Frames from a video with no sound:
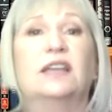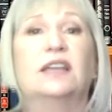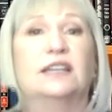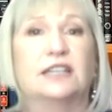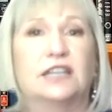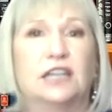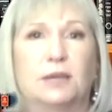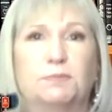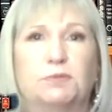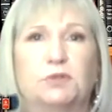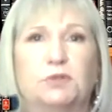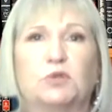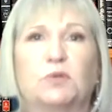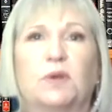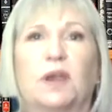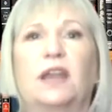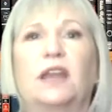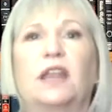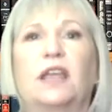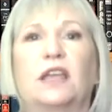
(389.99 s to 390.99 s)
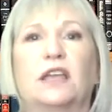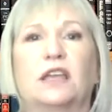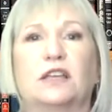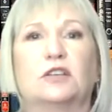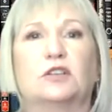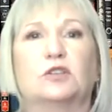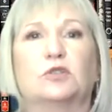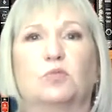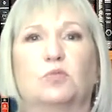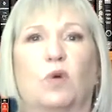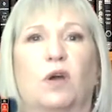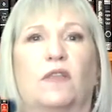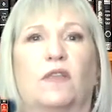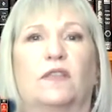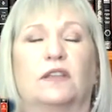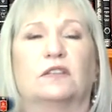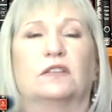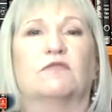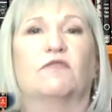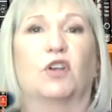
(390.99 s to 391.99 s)
TIPS training is one
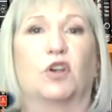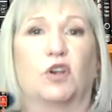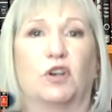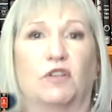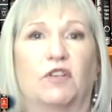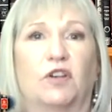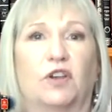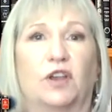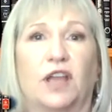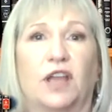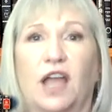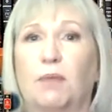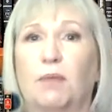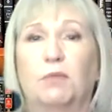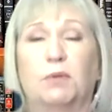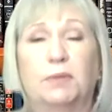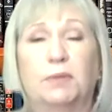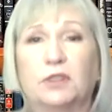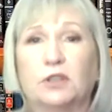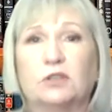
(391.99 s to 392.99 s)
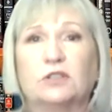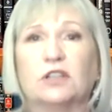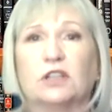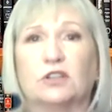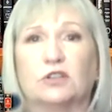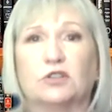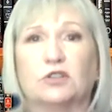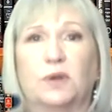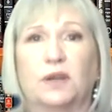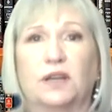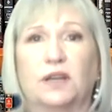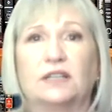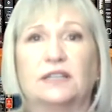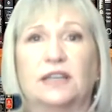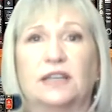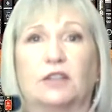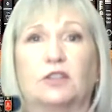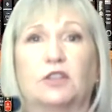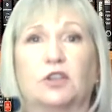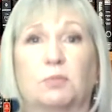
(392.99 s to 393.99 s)
that's very, very common, but there's other trainings
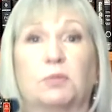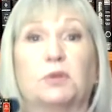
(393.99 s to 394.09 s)
out there.